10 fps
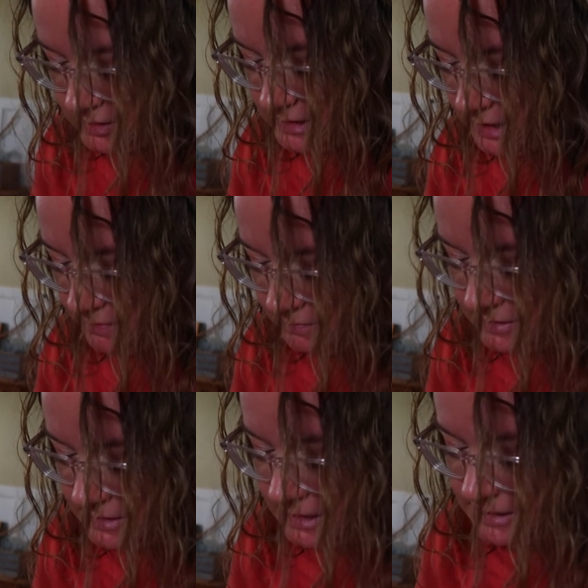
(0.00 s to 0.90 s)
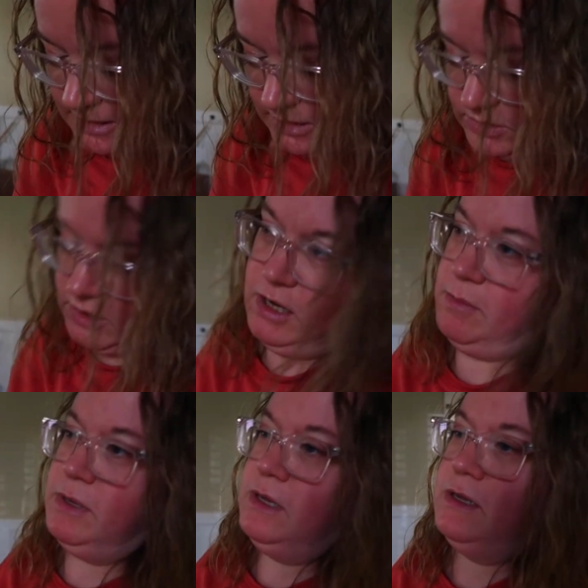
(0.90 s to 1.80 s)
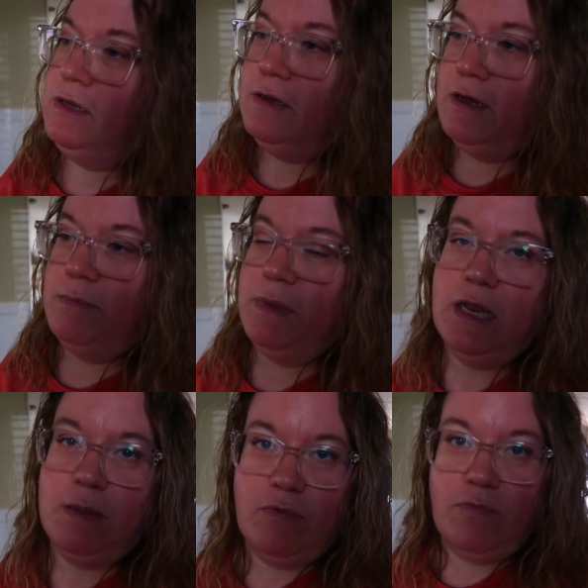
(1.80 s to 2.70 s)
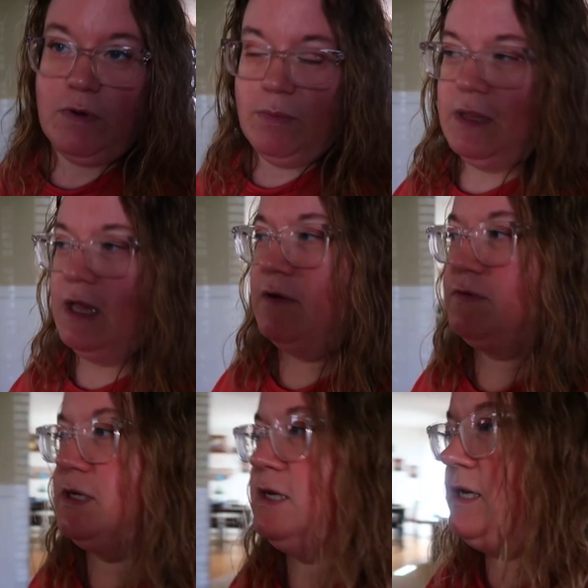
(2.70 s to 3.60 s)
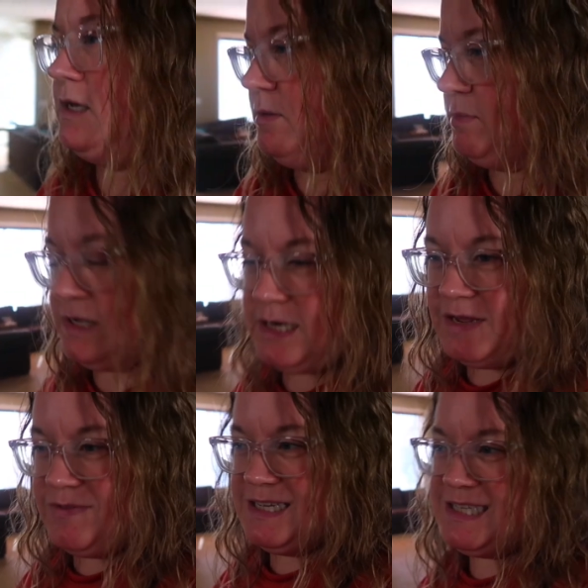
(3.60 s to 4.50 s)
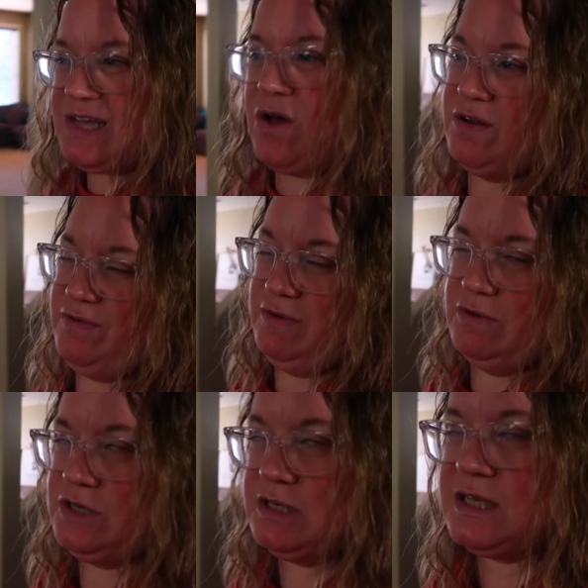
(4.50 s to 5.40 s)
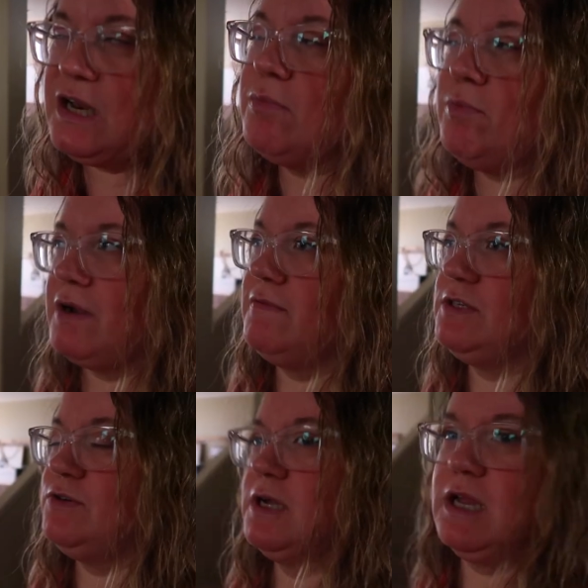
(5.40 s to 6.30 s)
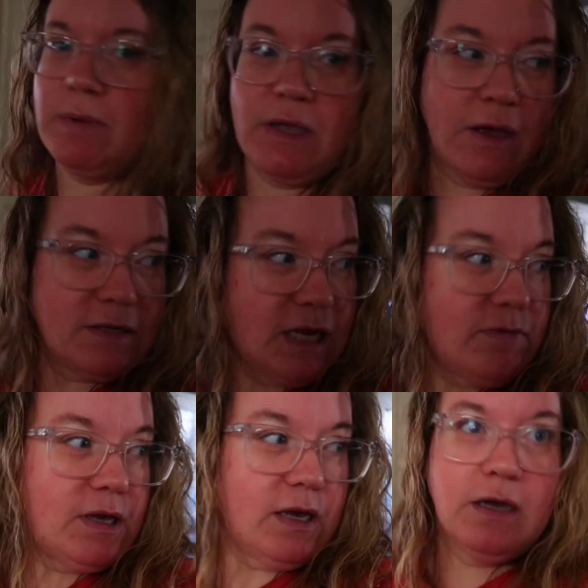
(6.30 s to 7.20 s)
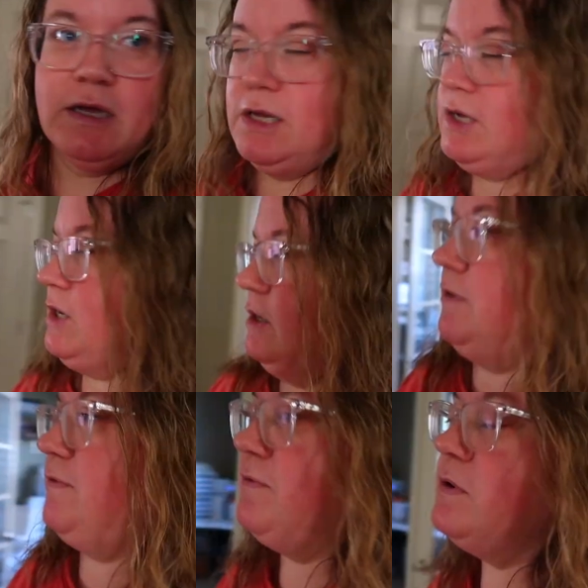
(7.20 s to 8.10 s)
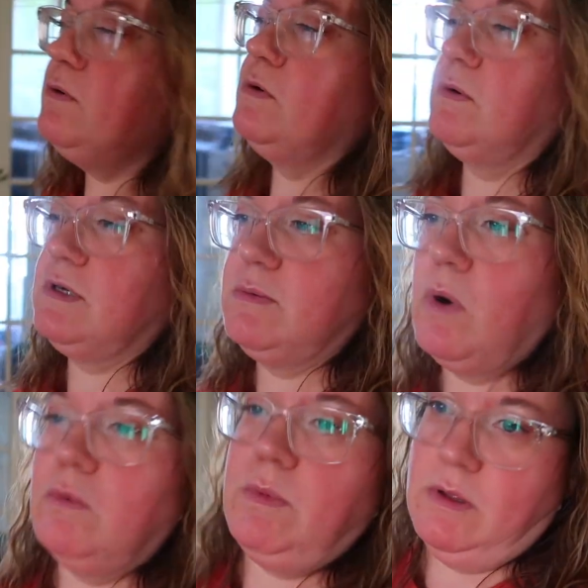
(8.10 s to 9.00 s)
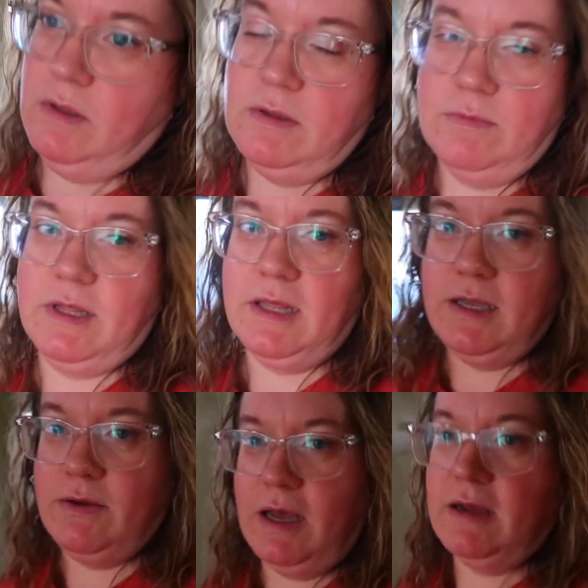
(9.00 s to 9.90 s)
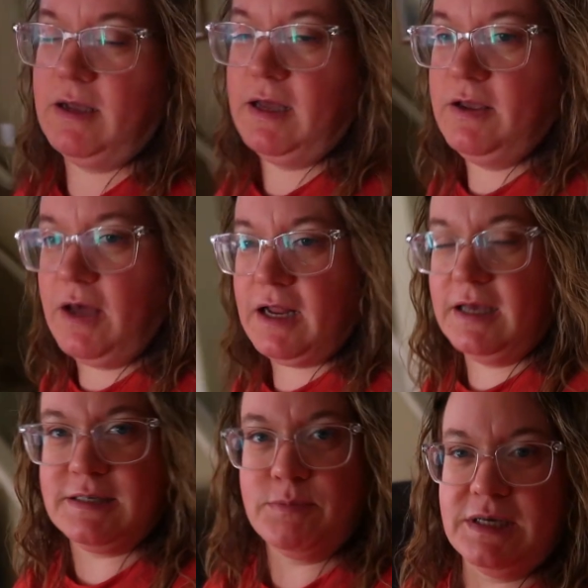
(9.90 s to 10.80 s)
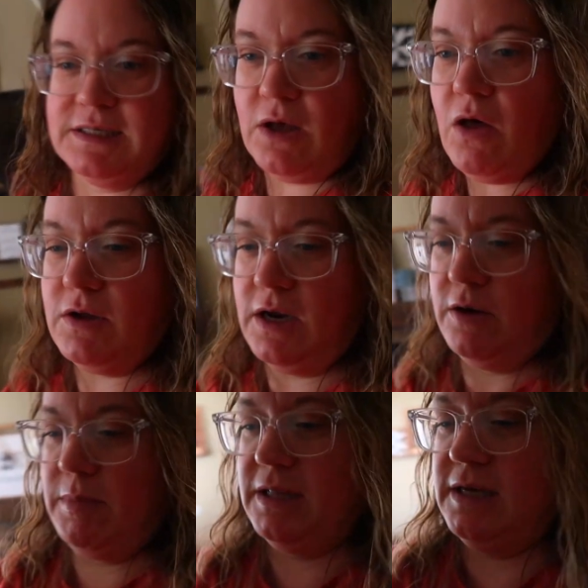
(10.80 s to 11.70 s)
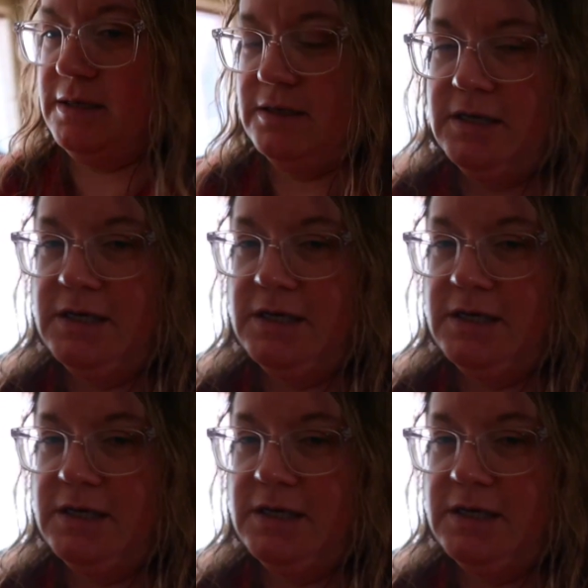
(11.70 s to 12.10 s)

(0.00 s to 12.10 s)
She did a decent job um, eating before we left, but didn't have any solid food. She just had her breakfast drink. And I'm like, you had to have like a, a fruit or some oatmeal with it. You, ha you gotta get something solid in your belly.